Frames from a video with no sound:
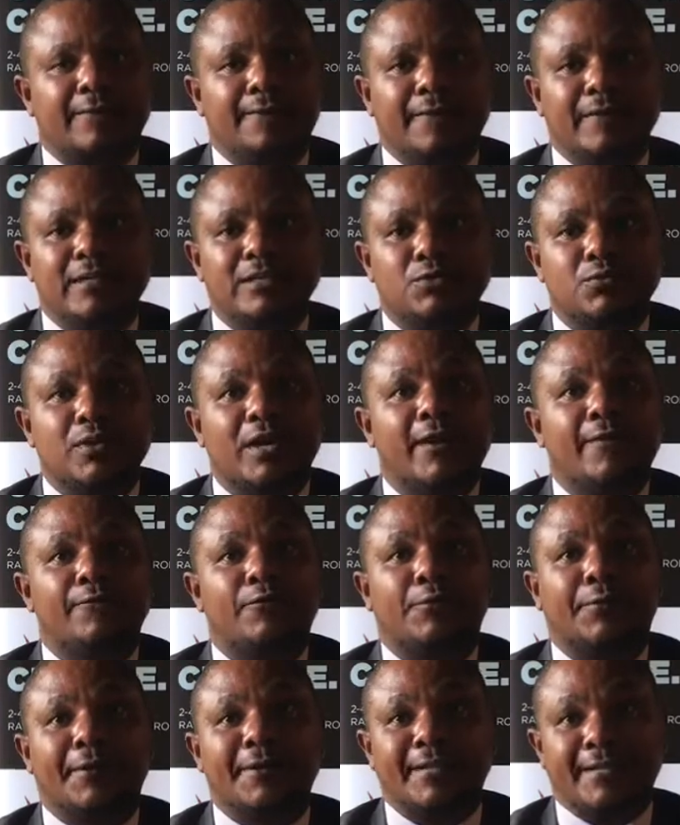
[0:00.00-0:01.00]
This we have
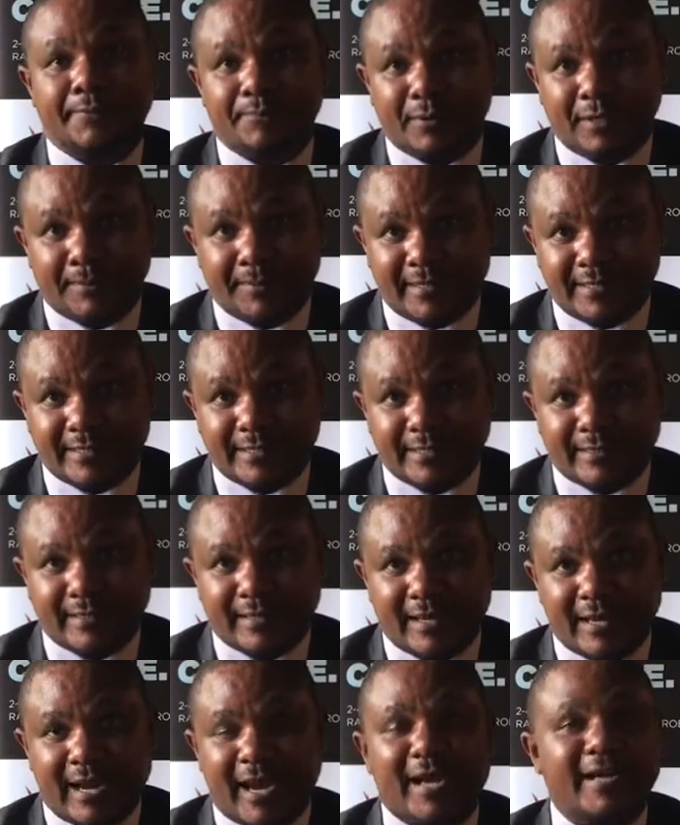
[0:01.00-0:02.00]
already implemented,
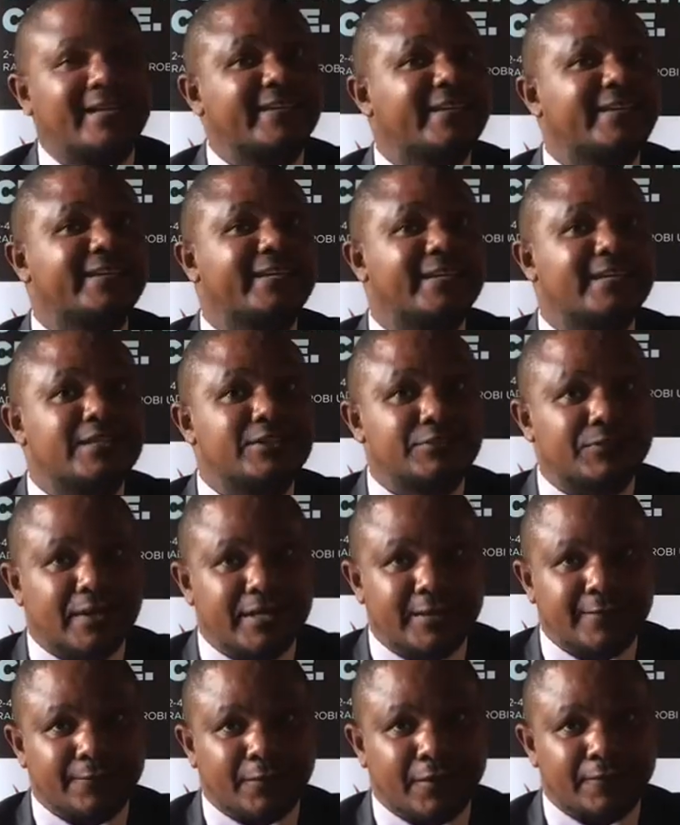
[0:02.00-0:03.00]
and Kenya is
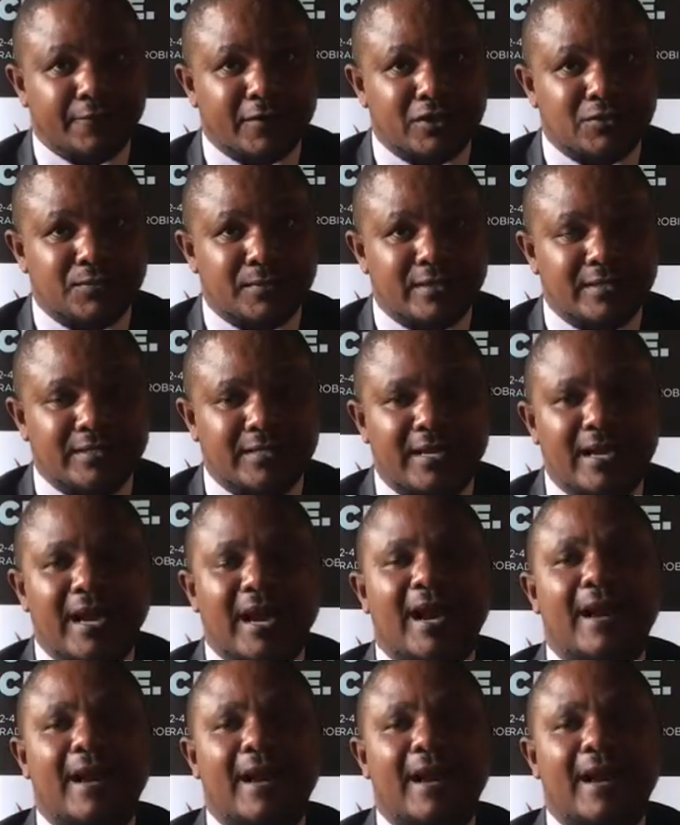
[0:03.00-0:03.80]
ready for investment.